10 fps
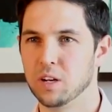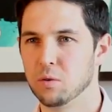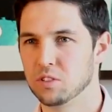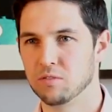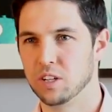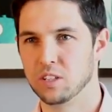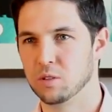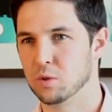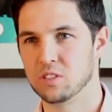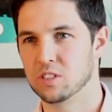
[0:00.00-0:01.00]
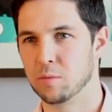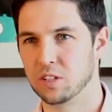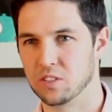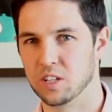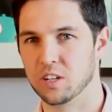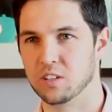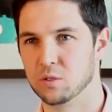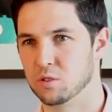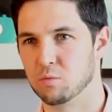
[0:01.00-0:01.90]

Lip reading: but it wasn't something serious.